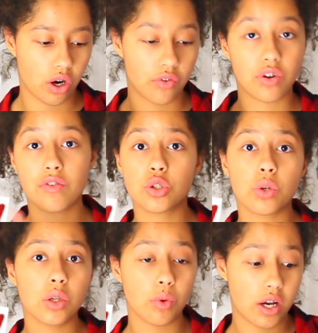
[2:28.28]
are Forever
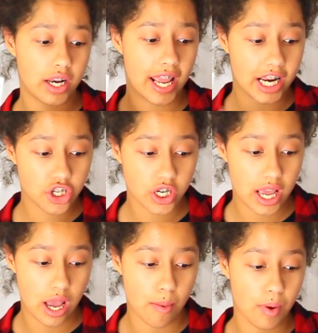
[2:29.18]
21,
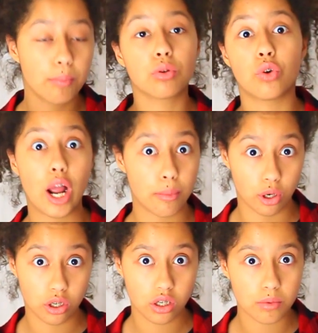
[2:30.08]
H&M,
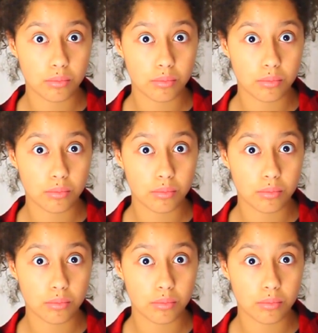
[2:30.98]
Primark,